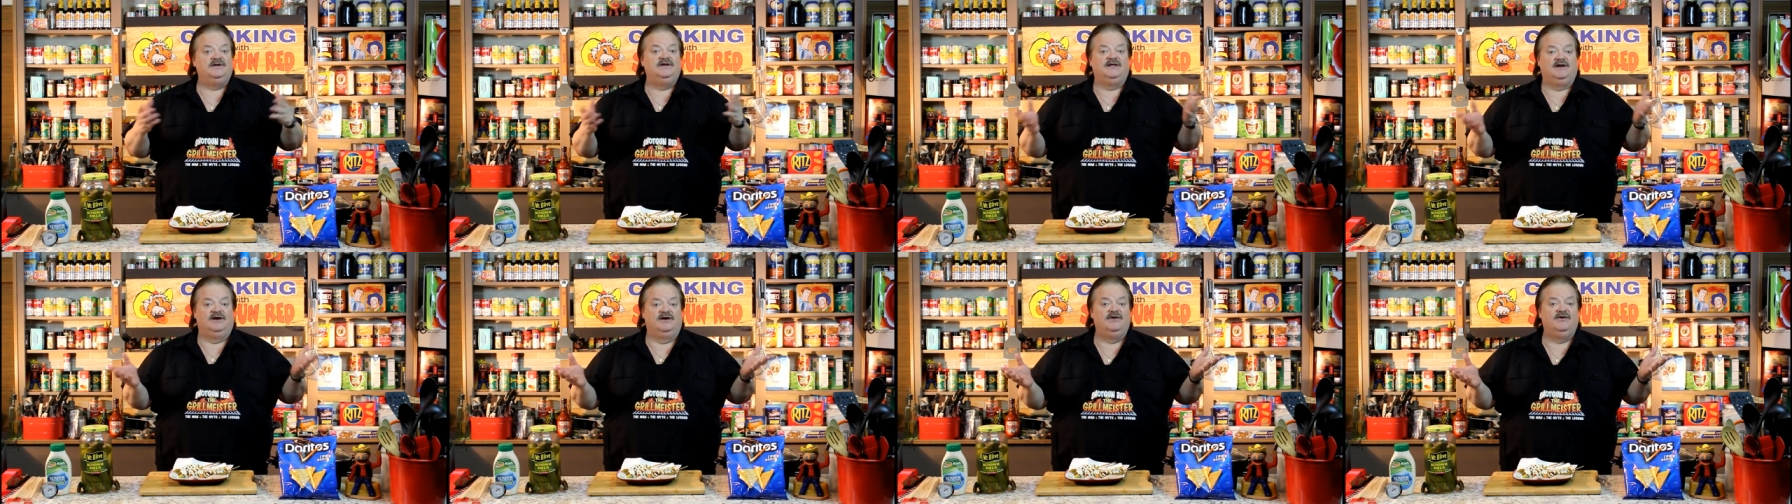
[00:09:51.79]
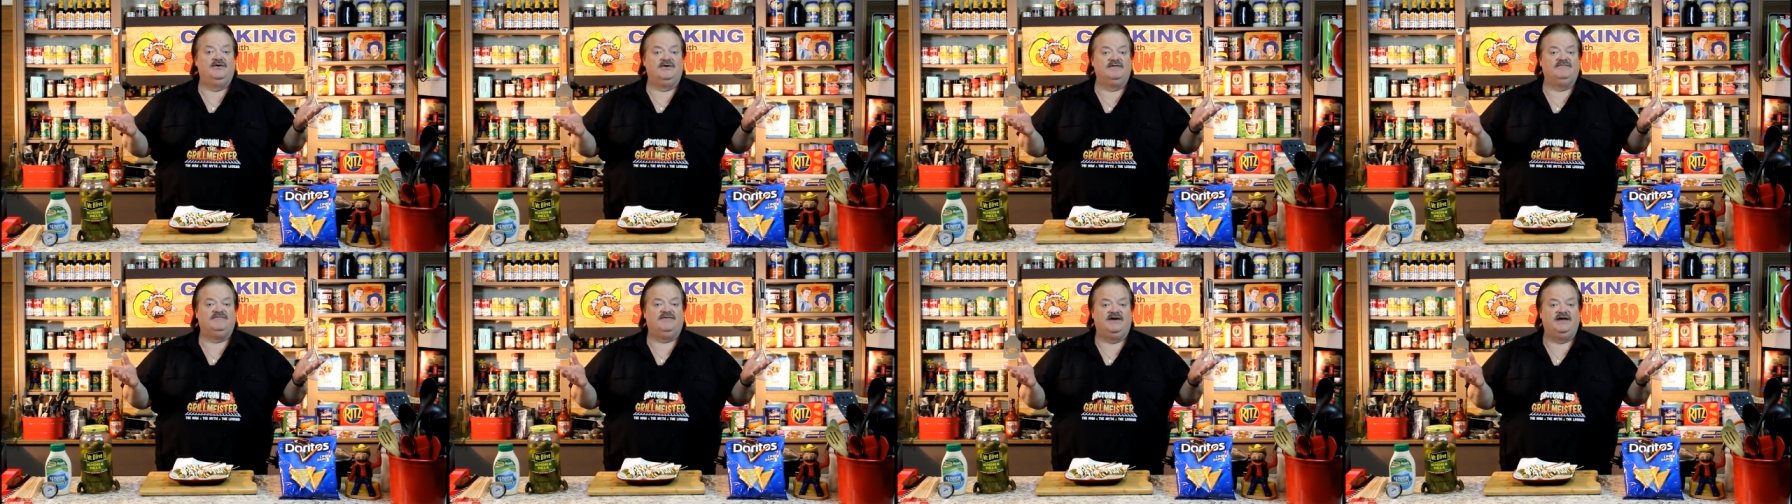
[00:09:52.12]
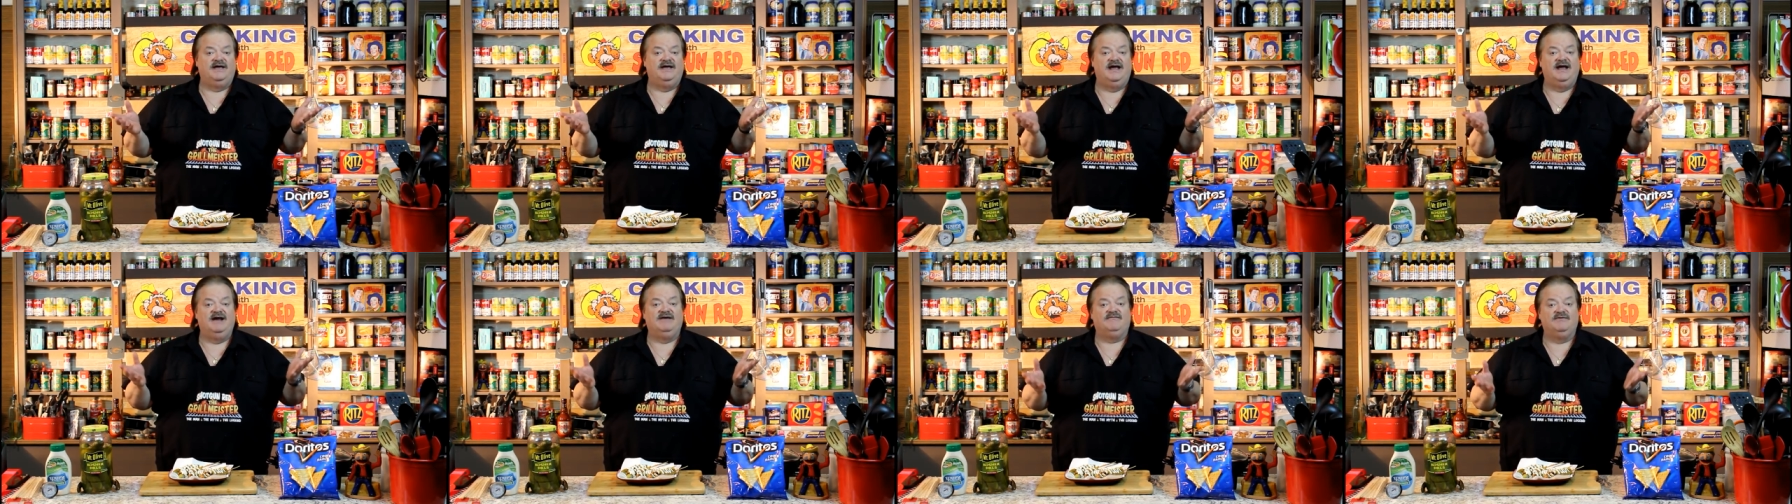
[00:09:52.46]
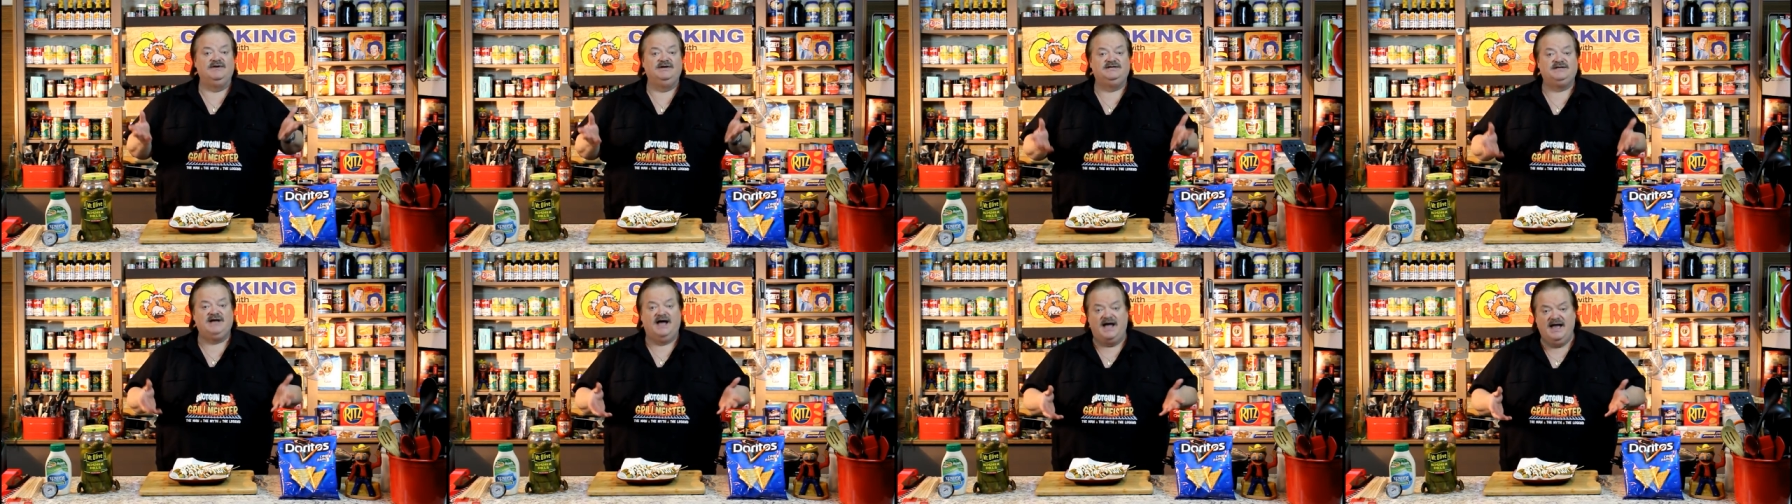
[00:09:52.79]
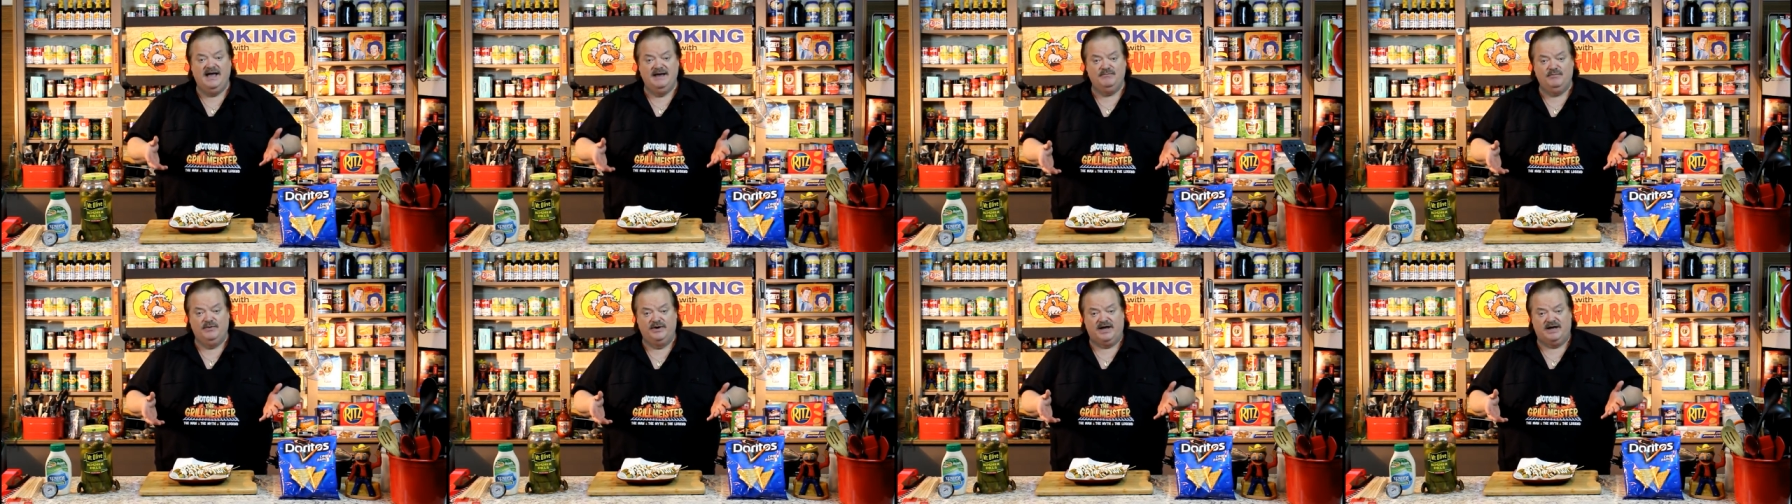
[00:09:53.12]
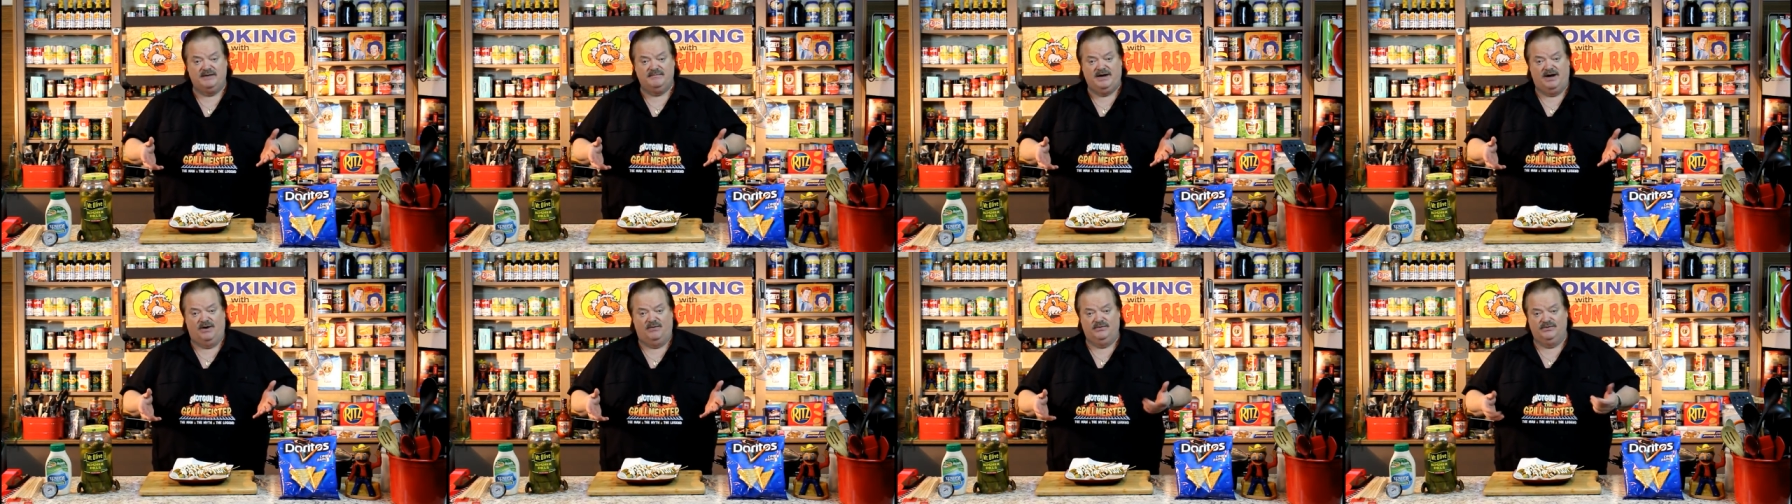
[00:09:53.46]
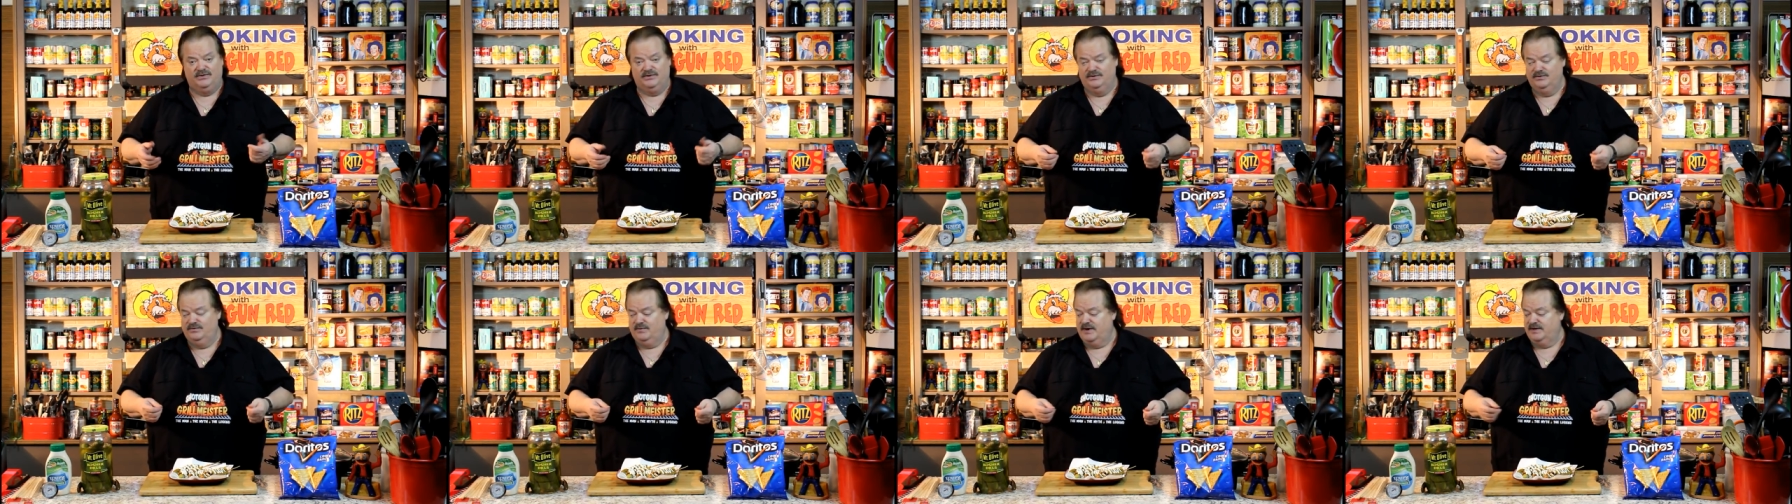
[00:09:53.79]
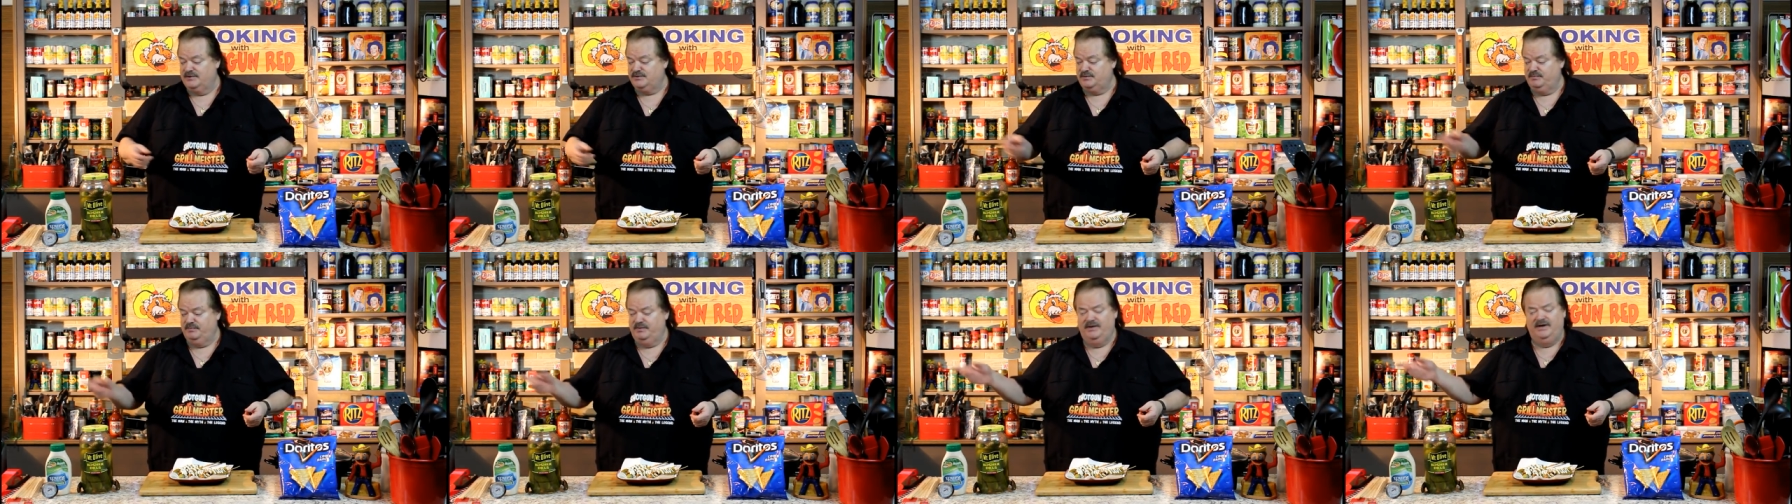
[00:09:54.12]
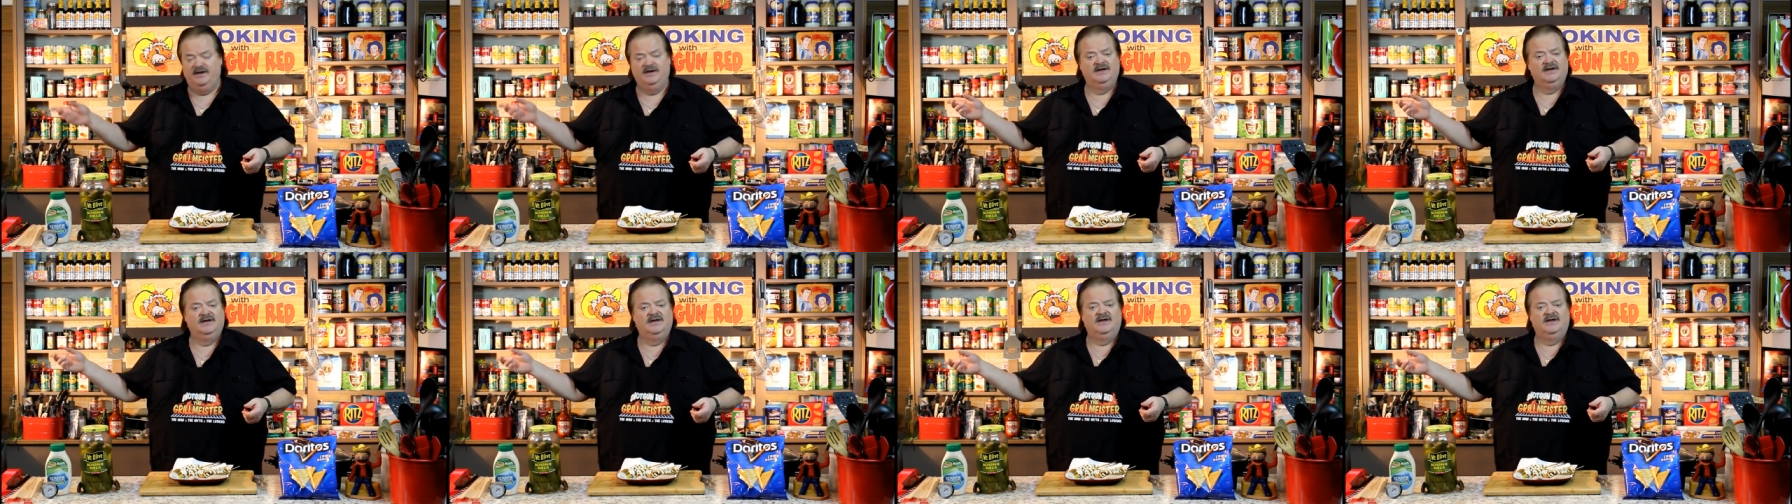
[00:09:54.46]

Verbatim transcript: and it'll notify you every time we come out with a new recipe.